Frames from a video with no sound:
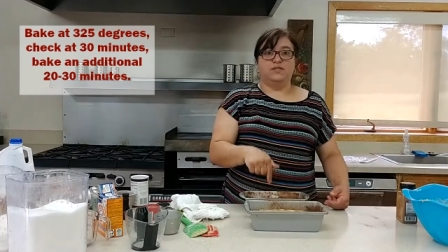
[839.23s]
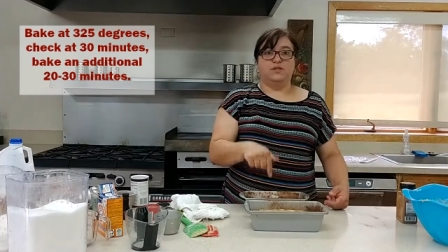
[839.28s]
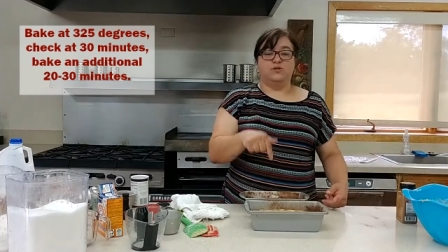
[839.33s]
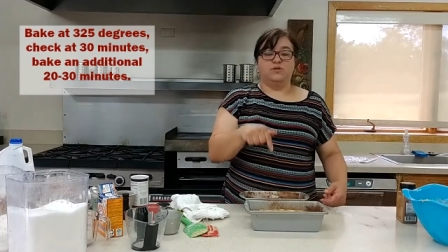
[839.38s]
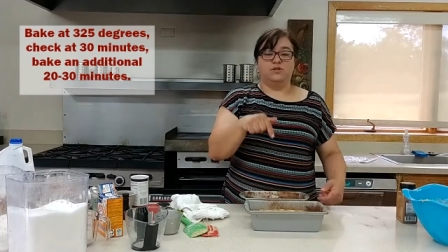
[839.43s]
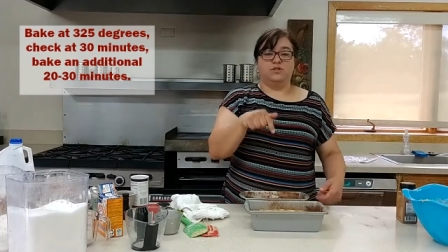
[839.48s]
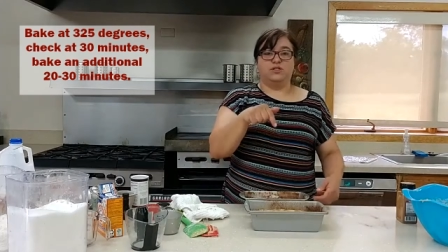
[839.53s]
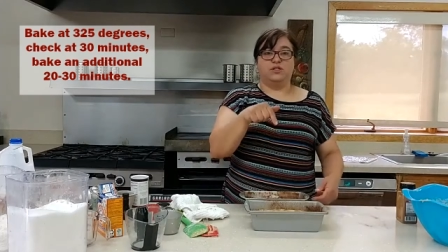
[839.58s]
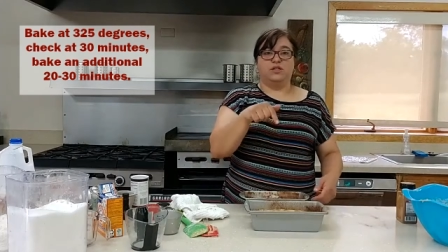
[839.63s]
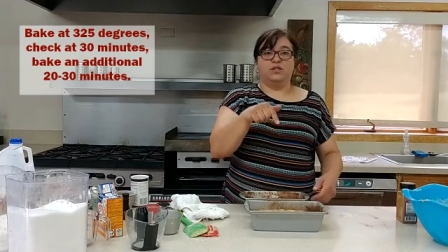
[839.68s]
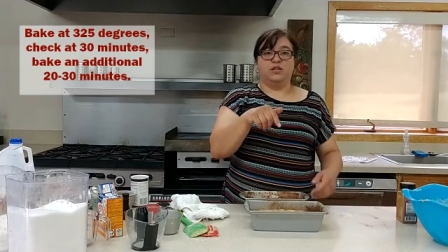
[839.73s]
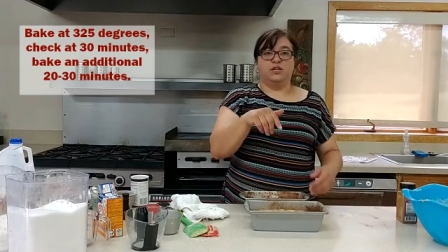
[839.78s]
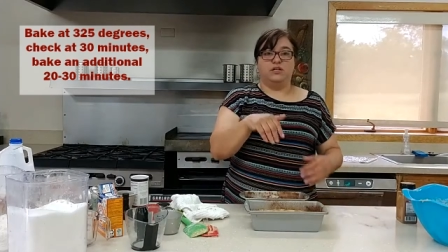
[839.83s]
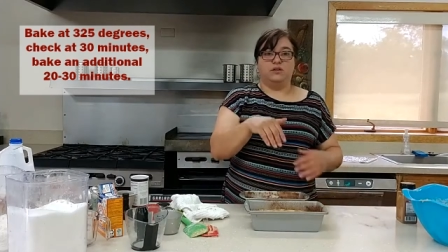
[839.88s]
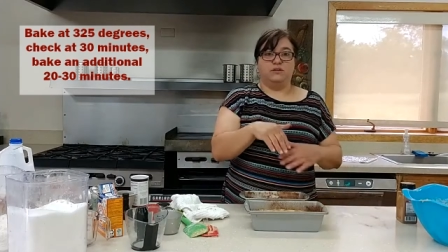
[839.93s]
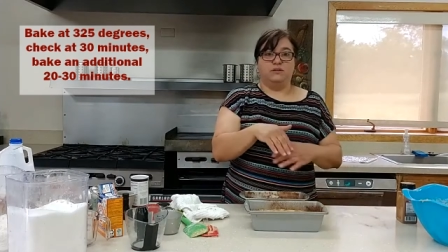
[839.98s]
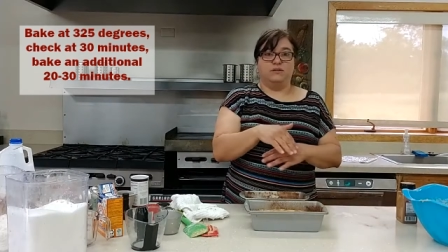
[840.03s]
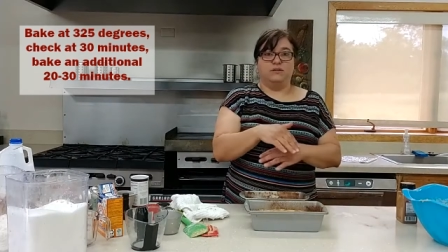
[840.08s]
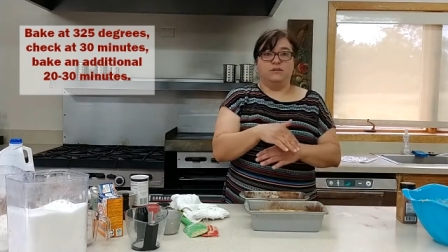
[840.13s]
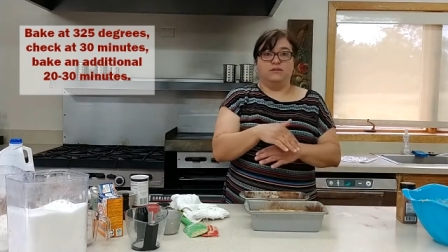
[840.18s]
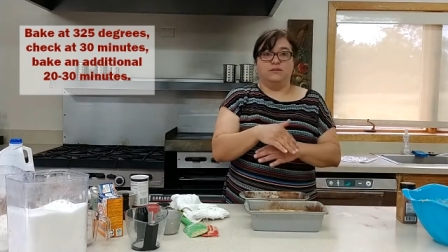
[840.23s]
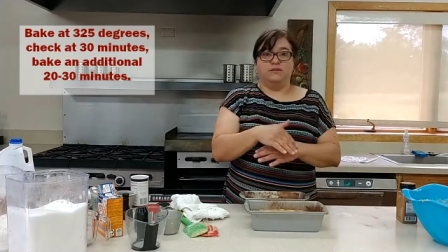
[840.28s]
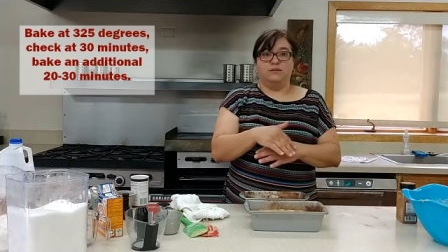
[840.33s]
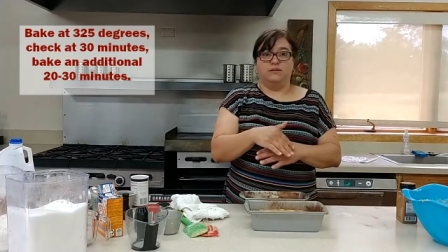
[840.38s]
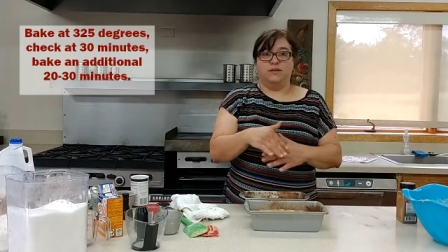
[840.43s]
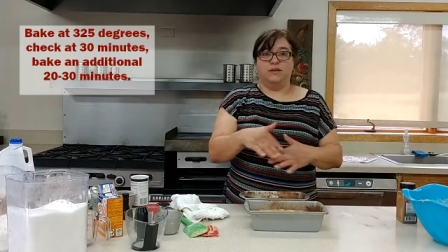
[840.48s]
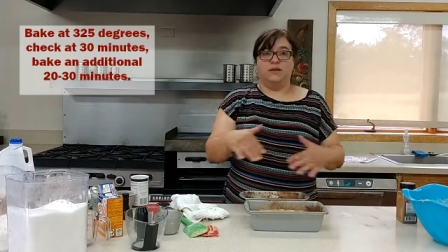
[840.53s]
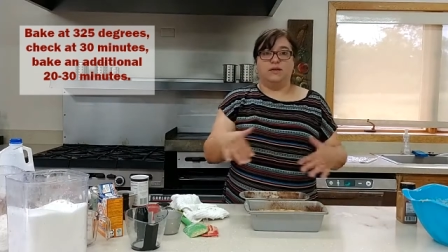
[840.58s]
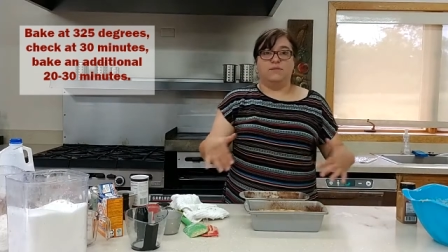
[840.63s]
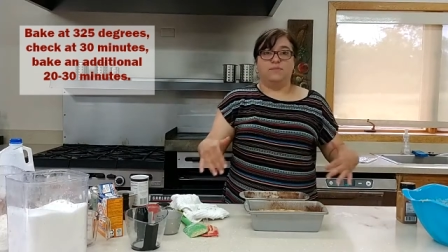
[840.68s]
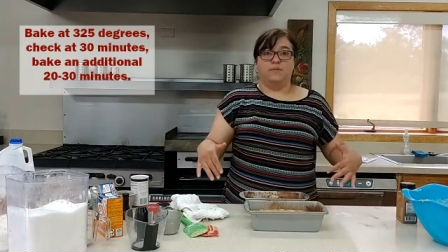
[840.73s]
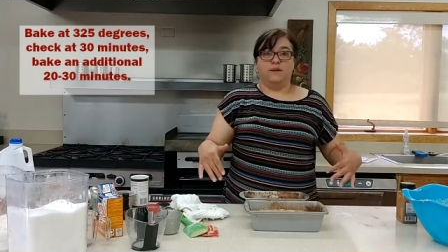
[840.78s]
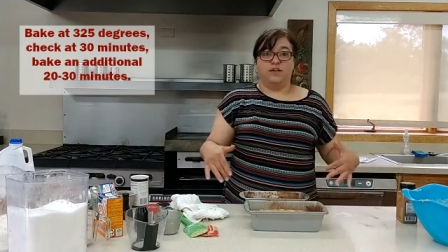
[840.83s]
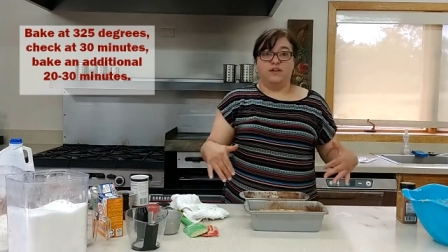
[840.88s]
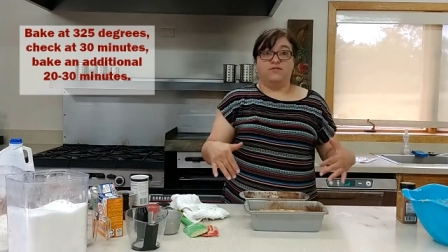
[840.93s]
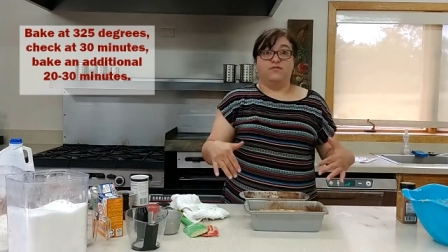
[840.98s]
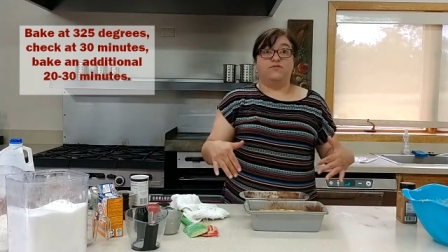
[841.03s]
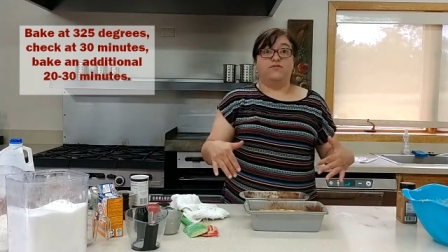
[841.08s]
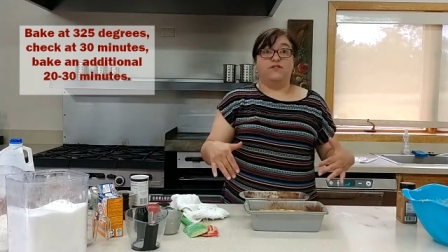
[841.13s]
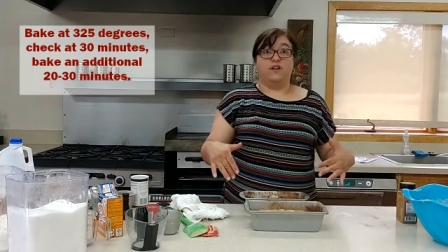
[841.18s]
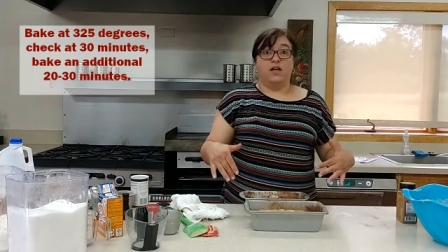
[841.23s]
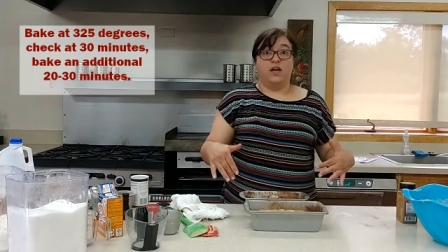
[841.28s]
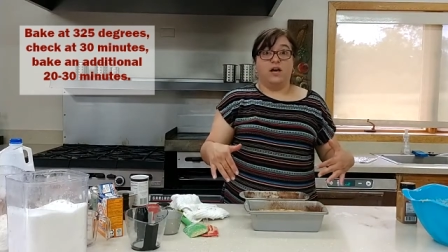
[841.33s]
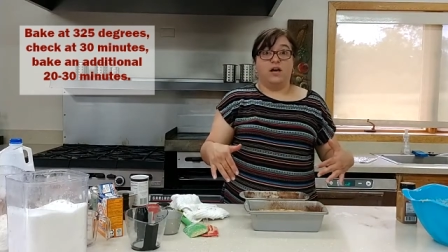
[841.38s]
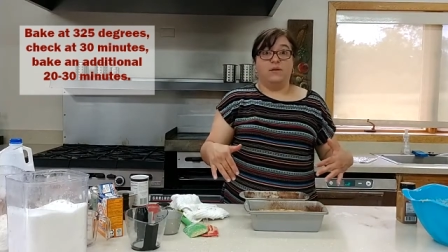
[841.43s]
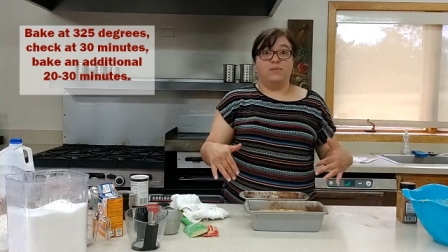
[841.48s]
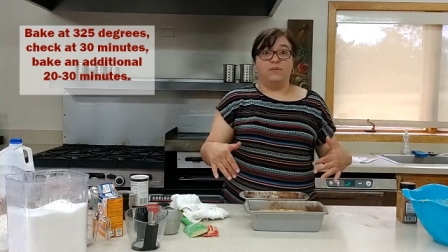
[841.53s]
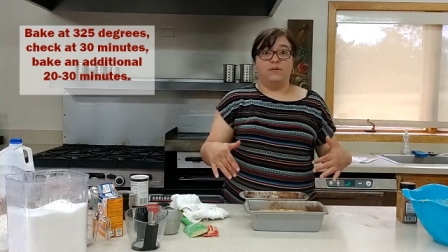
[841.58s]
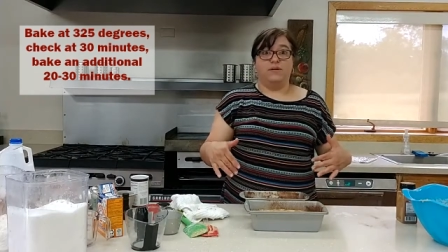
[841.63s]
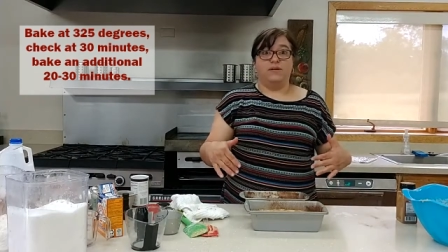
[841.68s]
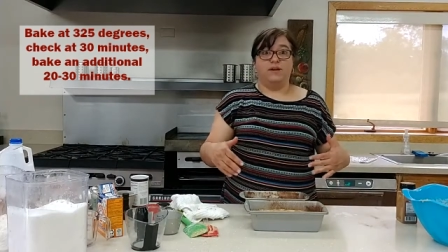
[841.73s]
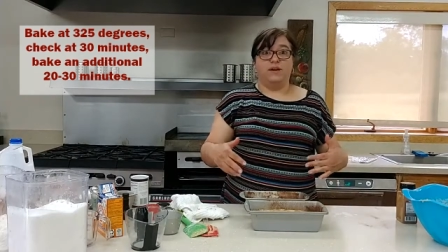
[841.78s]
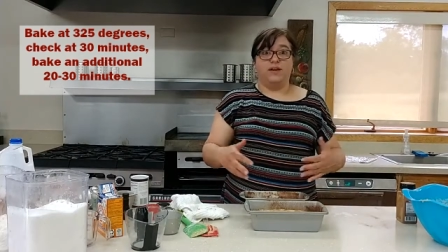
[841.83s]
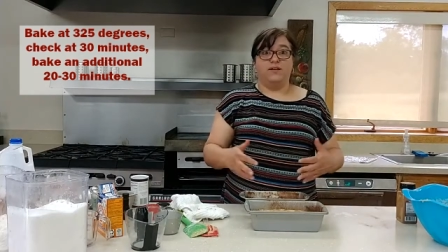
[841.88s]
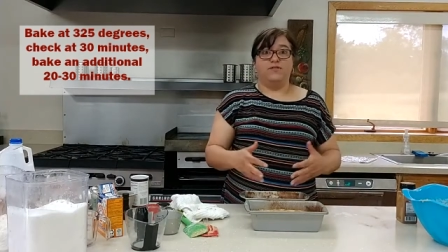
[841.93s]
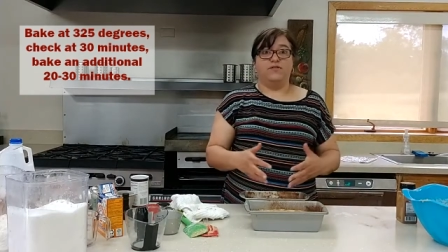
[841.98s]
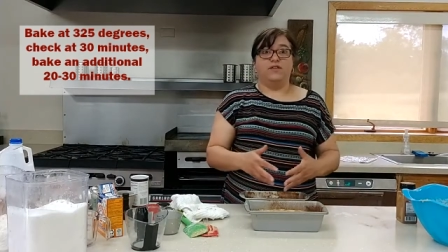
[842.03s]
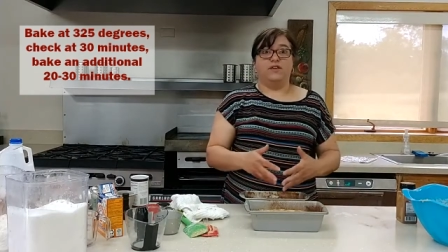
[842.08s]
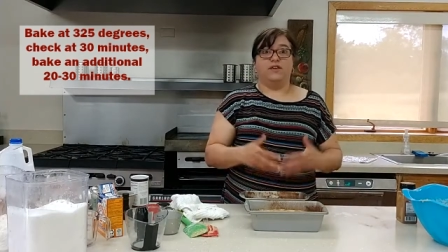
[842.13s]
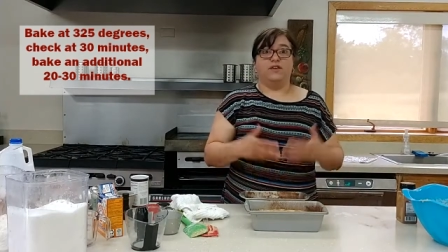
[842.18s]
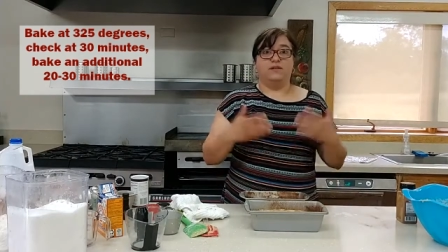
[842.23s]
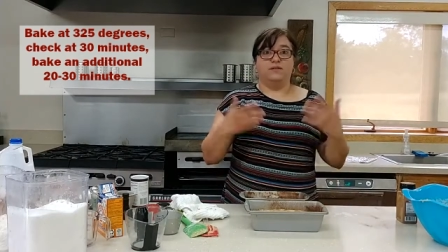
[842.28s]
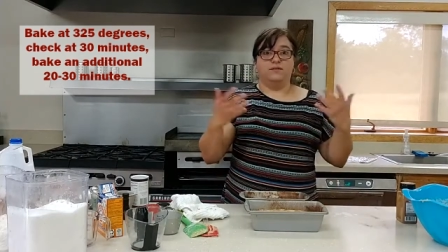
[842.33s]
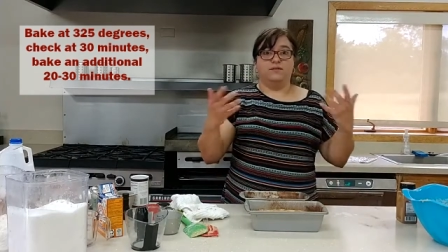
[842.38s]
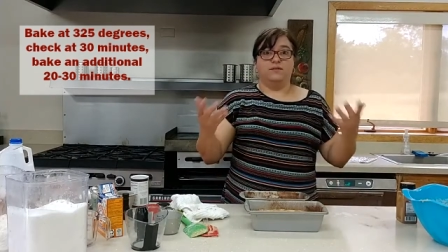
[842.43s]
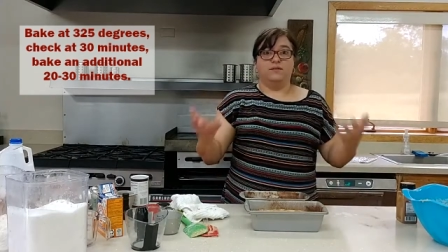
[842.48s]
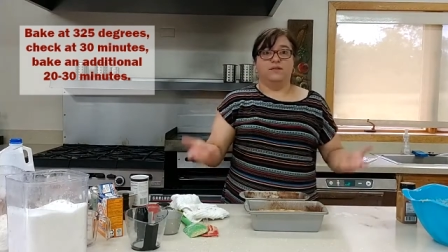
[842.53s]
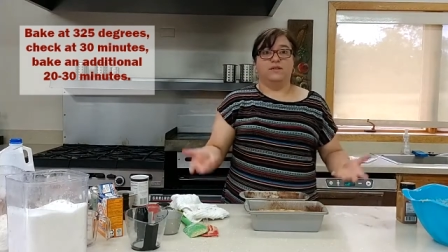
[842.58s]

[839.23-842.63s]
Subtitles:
So it's going to kind of be a flop, and then